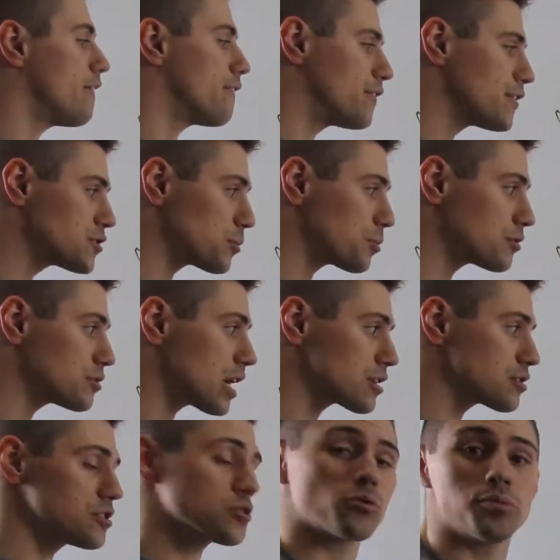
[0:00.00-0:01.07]
Fischer
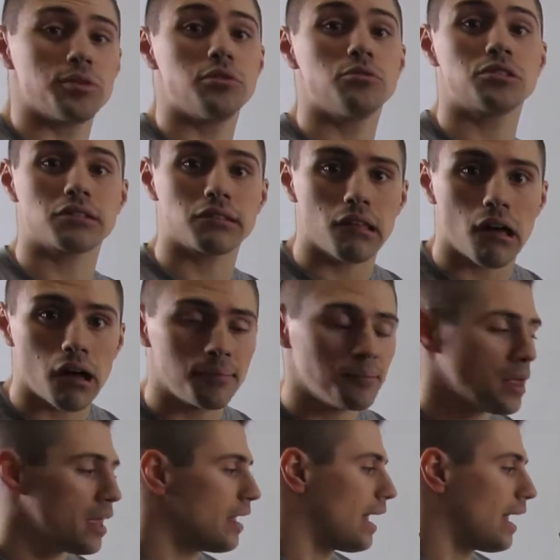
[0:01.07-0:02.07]
projections we'll be using a lot.